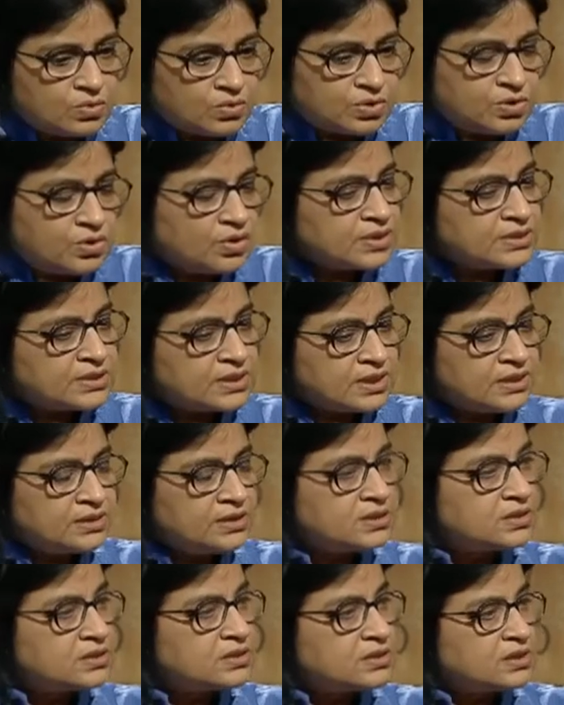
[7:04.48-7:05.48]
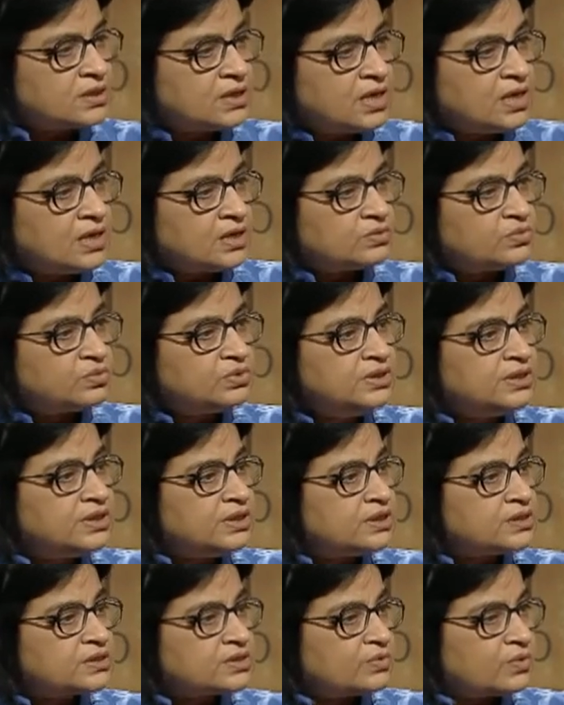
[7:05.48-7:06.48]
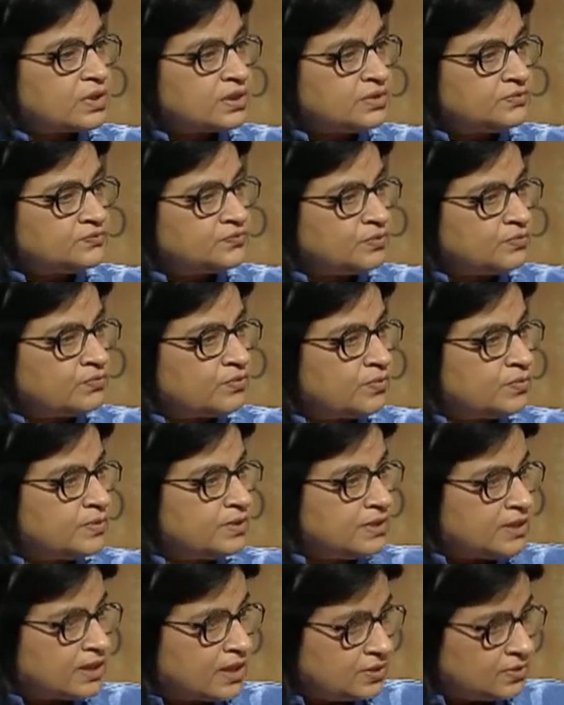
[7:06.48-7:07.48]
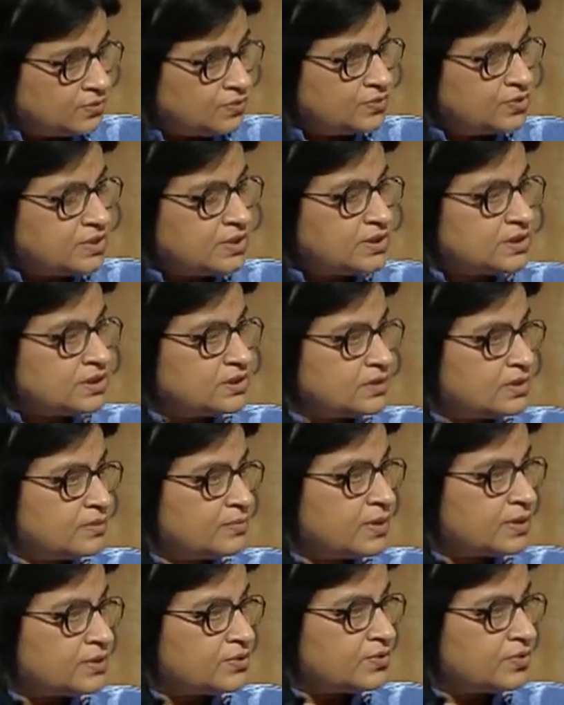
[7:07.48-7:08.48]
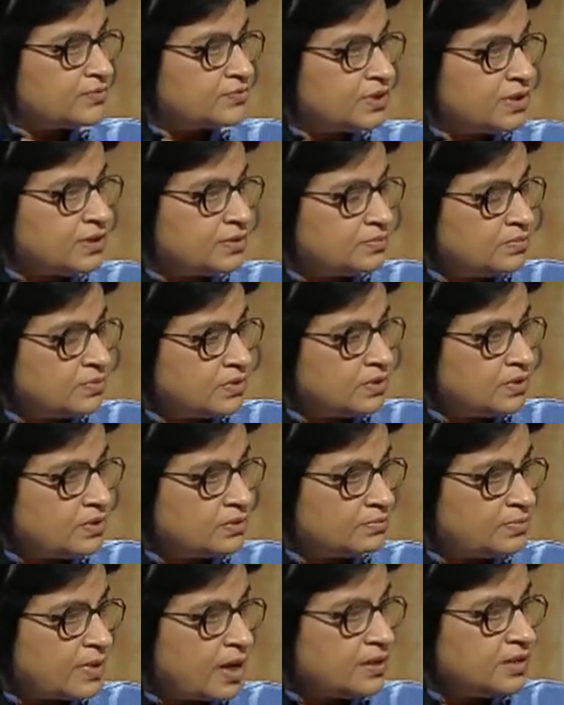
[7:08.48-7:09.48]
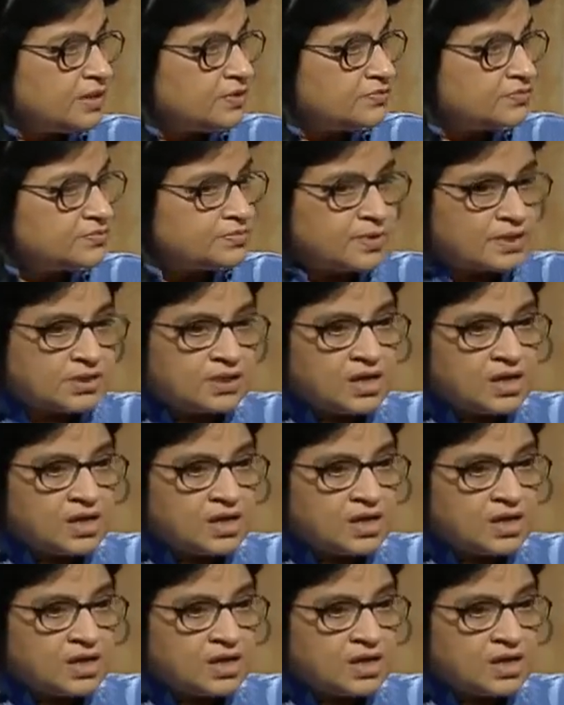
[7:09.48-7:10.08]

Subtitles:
you're saying this Kunti is a wonderful woman and, you know, she's the mother of the Pandavas, but